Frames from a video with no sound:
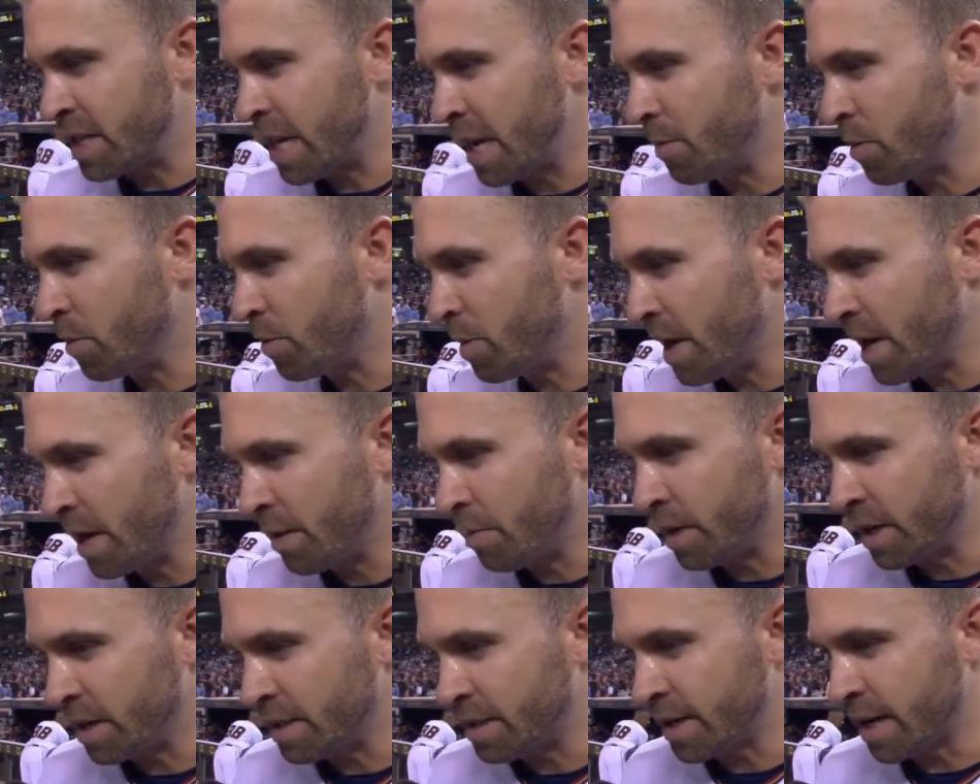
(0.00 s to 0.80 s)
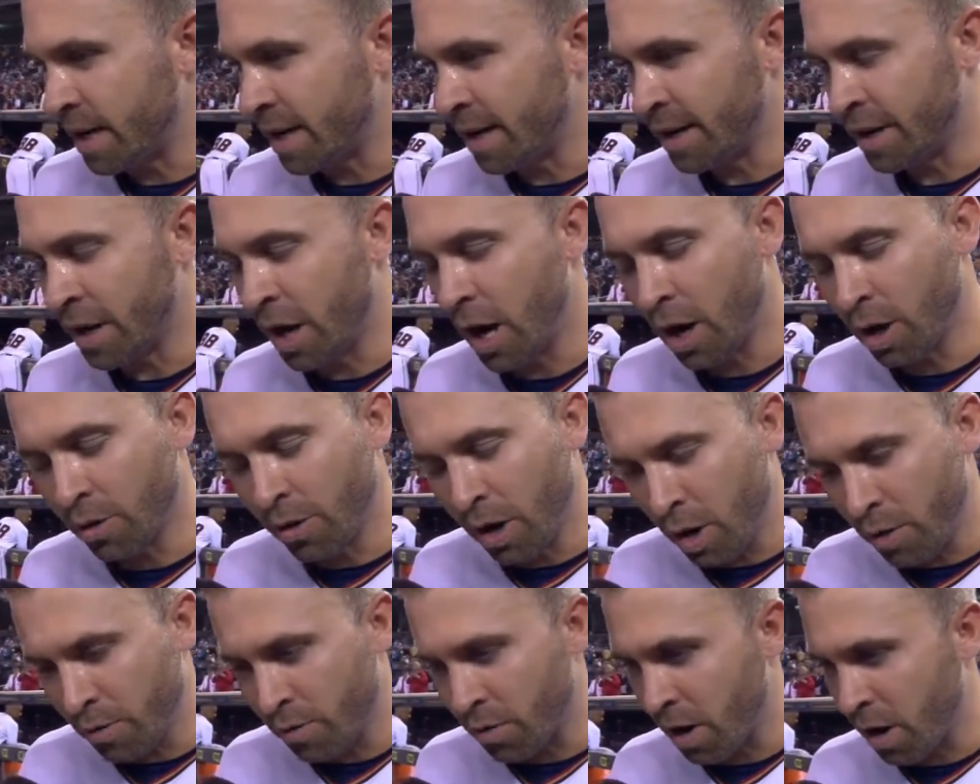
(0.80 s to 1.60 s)
Tampa Bay, but uh, all,
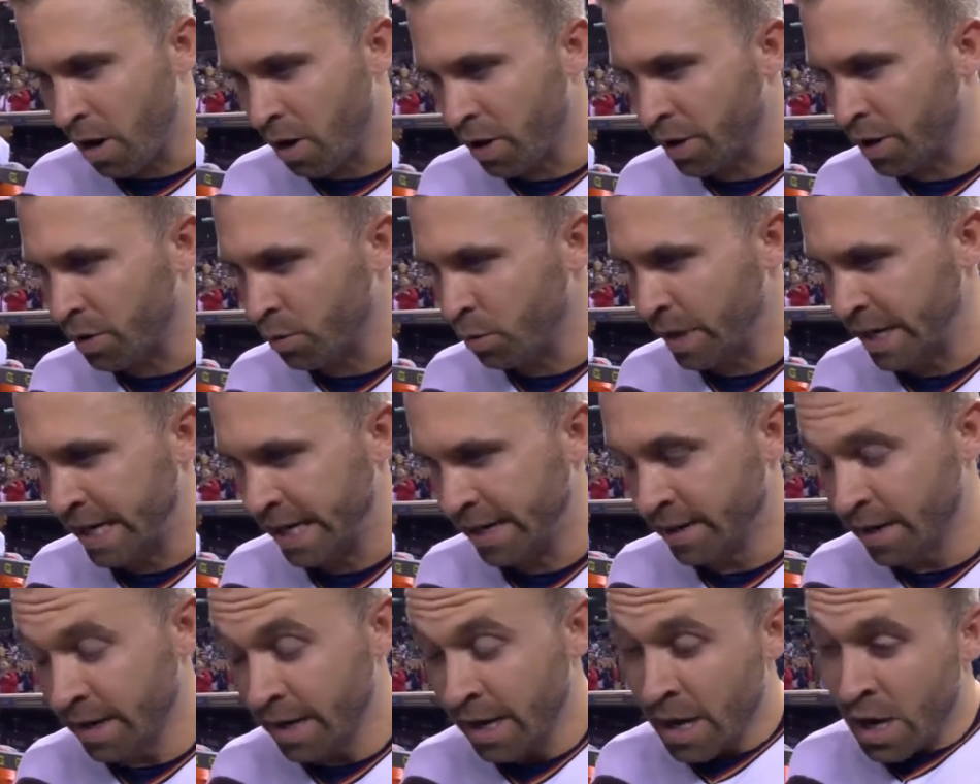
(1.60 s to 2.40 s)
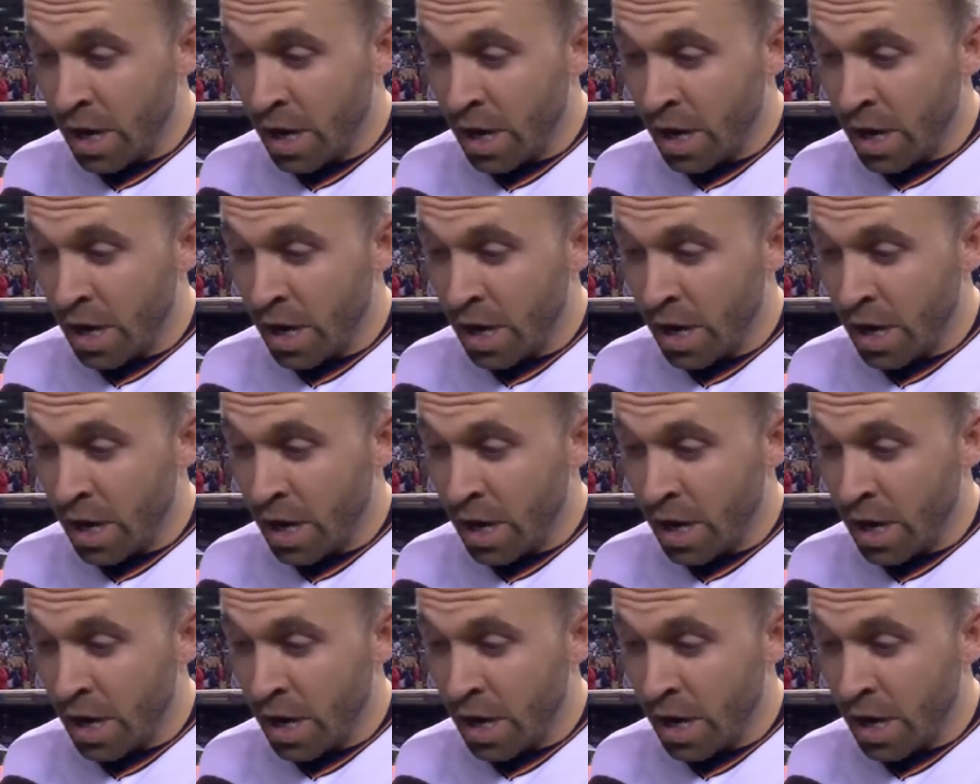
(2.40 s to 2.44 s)
overall, a good win.